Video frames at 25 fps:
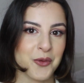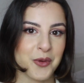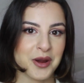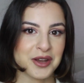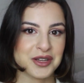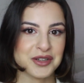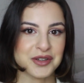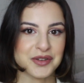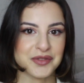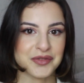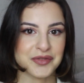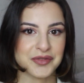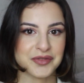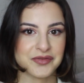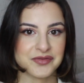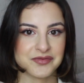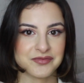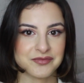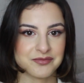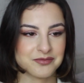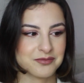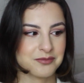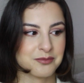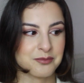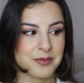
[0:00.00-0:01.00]
when you've
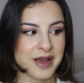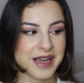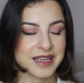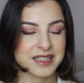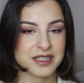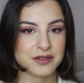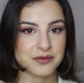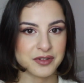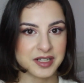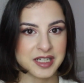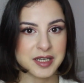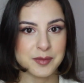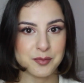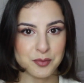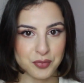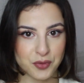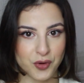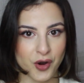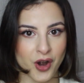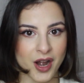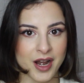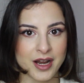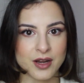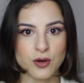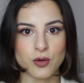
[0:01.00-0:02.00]
made it really
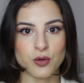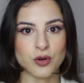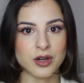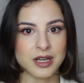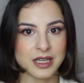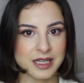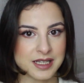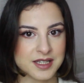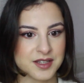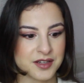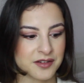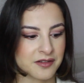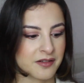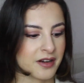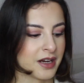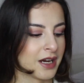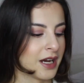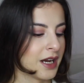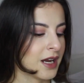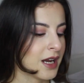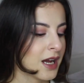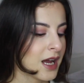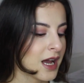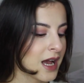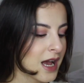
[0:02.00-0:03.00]
bright or
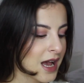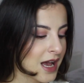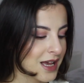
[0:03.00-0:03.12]
glittery.